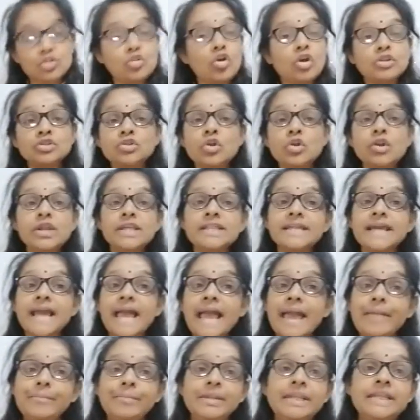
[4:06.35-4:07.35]
Not only the
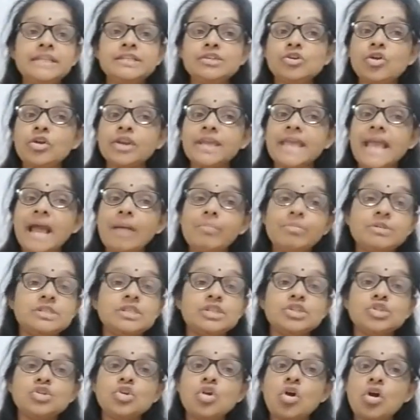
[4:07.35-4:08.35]
ability or
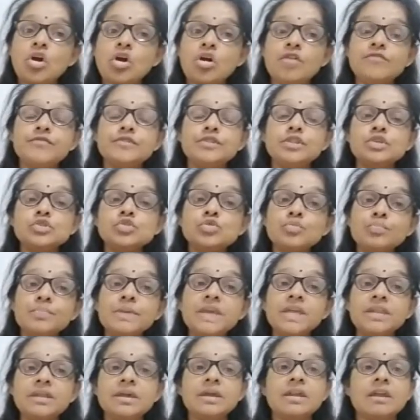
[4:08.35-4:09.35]
capacity of the
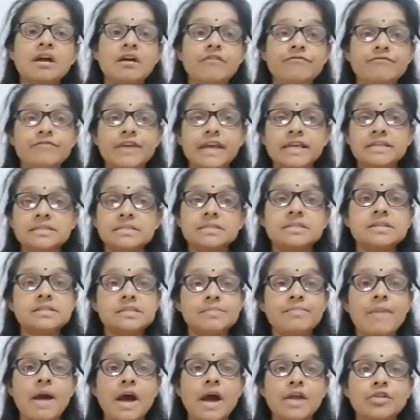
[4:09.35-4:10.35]
superior affects the
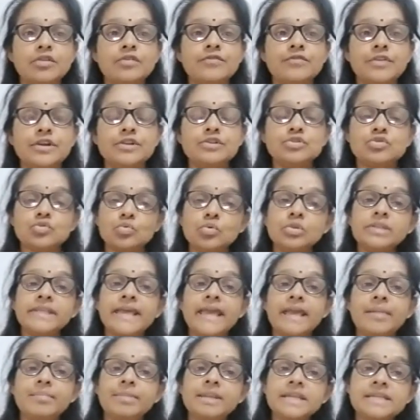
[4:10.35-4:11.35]
span of control,
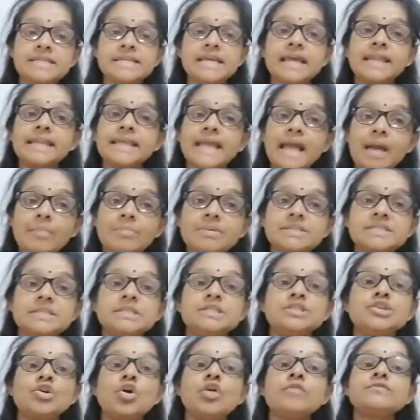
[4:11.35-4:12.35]
the ability and
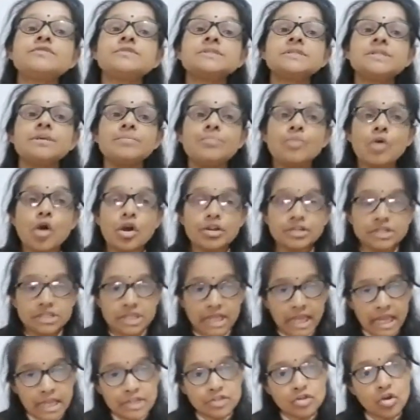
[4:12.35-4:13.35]
capacity of
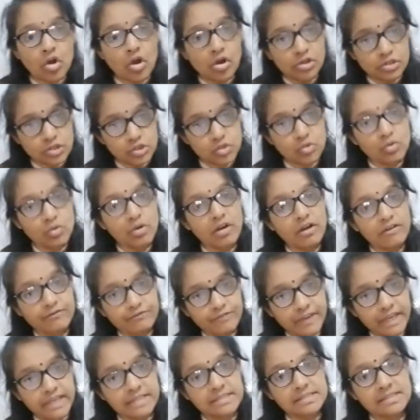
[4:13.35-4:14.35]
subordinate also
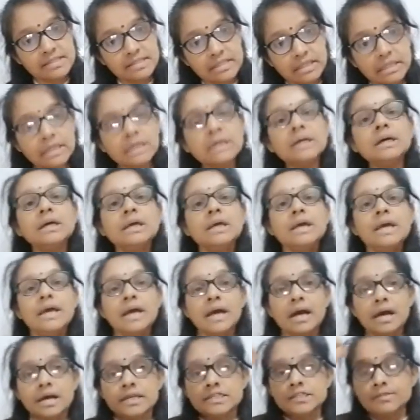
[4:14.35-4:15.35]
affects the
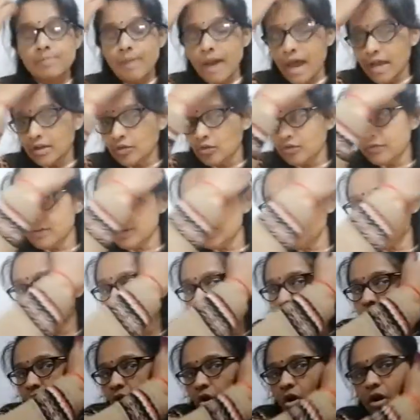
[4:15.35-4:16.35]
span of
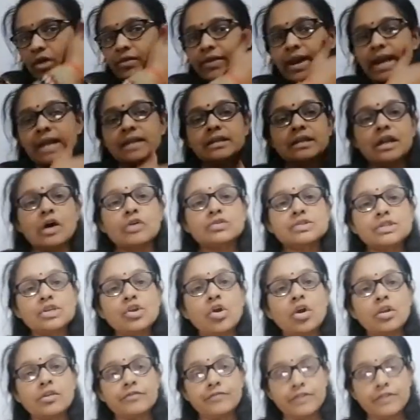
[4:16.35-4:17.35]
control. All right, now
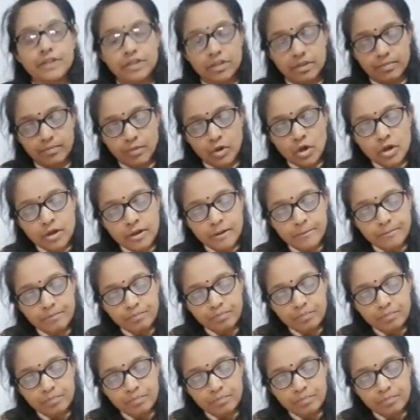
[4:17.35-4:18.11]
see all of you in the book.